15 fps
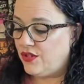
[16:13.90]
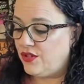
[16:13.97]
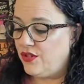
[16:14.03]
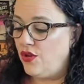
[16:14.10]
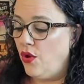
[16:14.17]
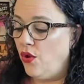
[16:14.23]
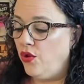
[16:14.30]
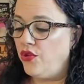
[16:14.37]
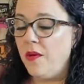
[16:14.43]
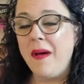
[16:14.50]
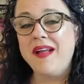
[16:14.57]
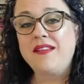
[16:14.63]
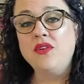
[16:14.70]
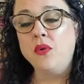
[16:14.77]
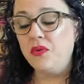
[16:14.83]
Deux de
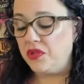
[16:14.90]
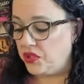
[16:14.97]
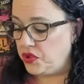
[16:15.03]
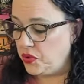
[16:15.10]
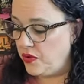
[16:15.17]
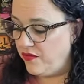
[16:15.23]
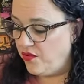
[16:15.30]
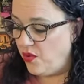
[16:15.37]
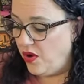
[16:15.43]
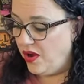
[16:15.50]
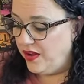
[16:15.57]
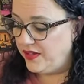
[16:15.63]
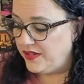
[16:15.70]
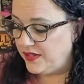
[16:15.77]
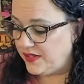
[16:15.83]
bâton, the Two of
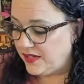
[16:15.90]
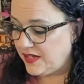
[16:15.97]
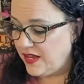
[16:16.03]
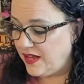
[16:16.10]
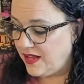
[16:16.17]
Wands.